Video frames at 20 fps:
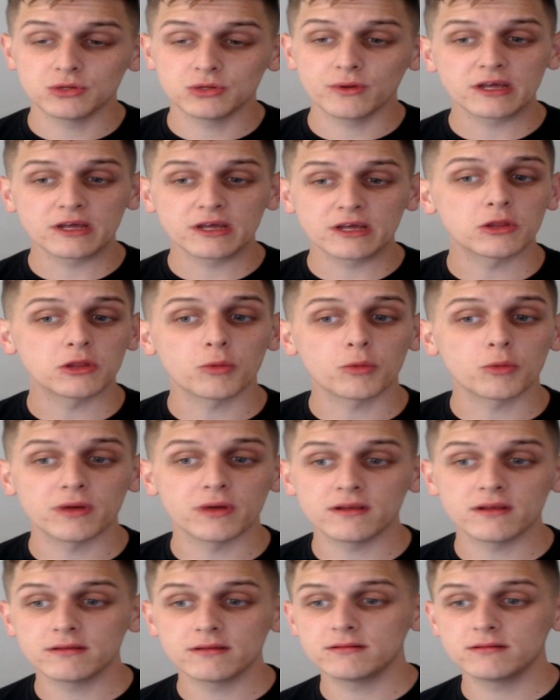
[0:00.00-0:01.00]
doing a little
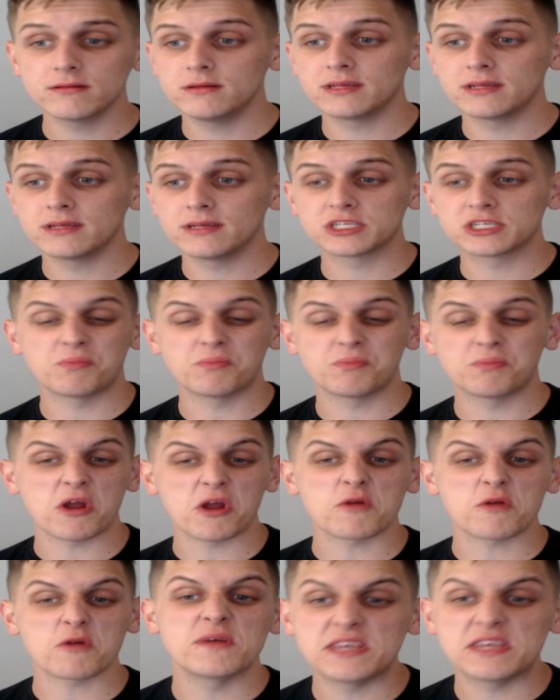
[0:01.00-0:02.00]
bit,
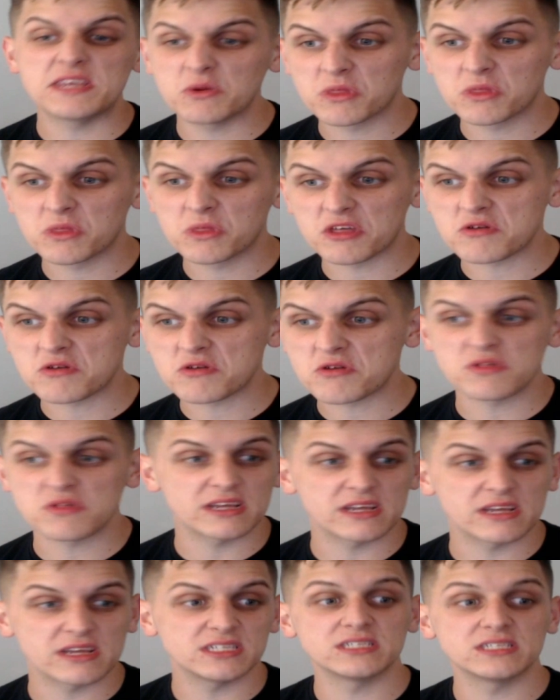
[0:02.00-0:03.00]
experimenting with other
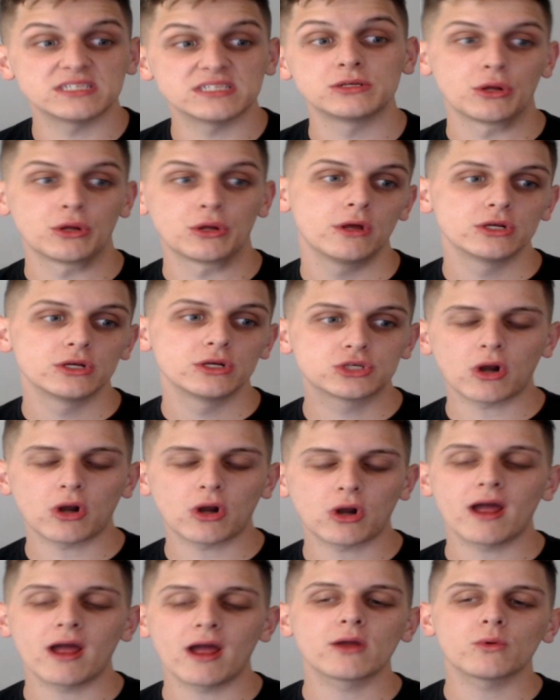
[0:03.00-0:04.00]
things, and
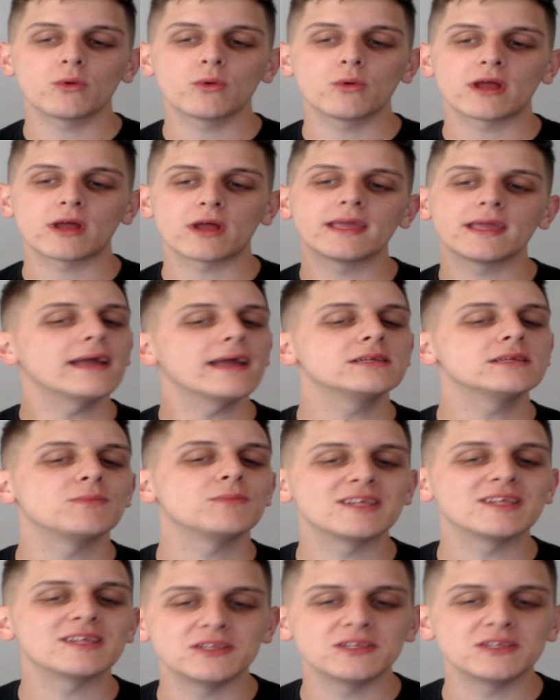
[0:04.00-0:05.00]
trying what I can to
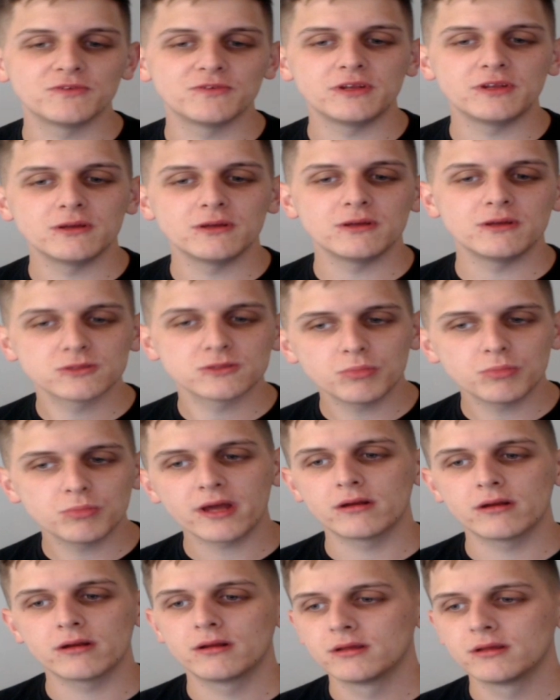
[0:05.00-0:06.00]
make these videos
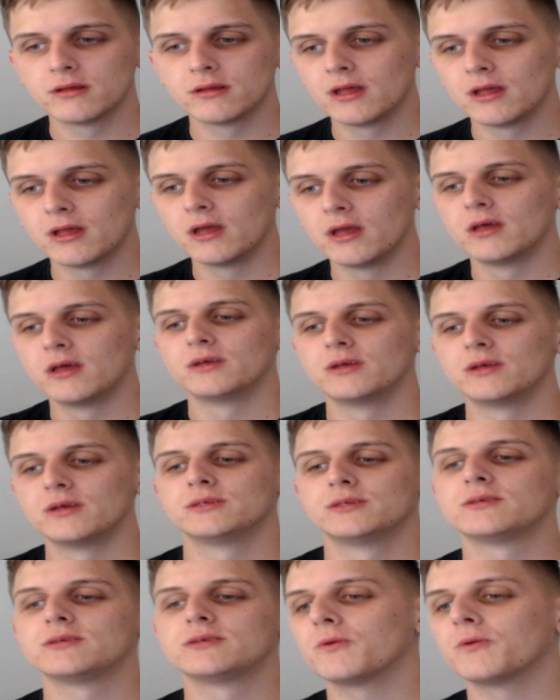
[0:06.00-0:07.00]
better.
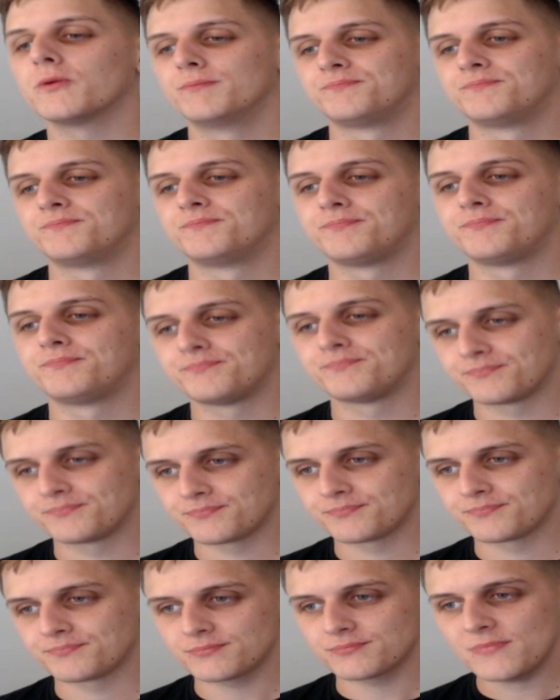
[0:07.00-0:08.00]
So
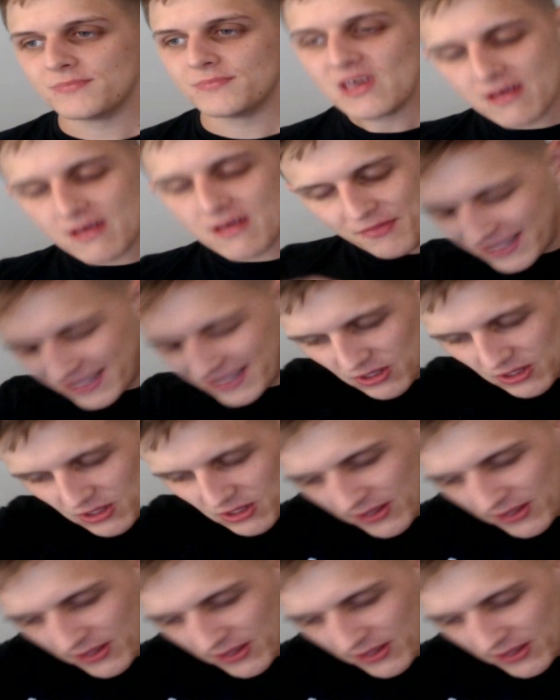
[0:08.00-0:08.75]
that's